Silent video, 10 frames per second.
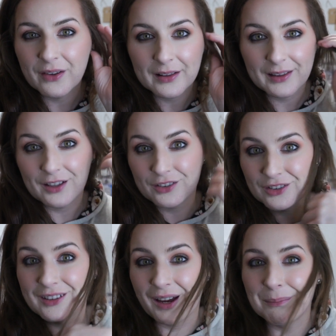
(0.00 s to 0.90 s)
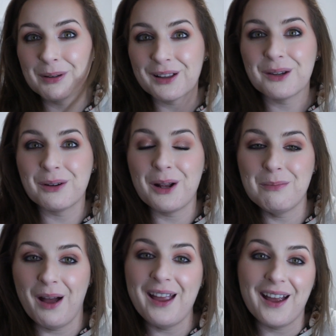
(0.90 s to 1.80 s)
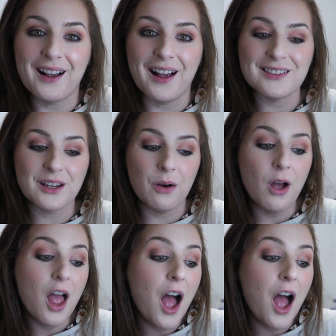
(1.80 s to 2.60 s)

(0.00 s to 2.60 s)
Like, that's typically what I buy at Costco.